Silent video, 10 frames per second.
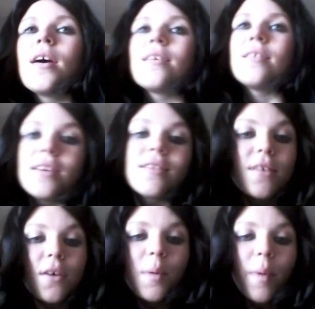and he didn't
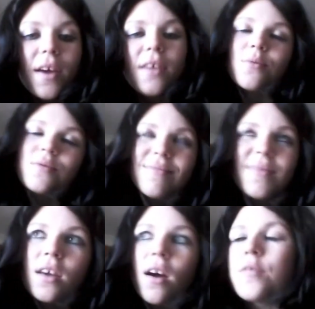hug me back, though
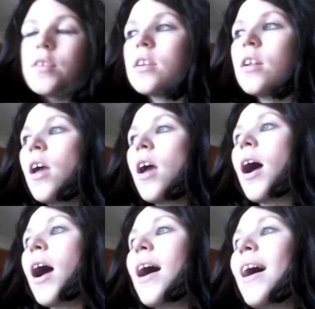he half did.
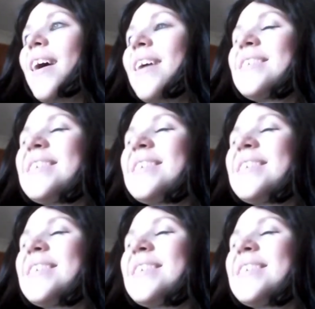And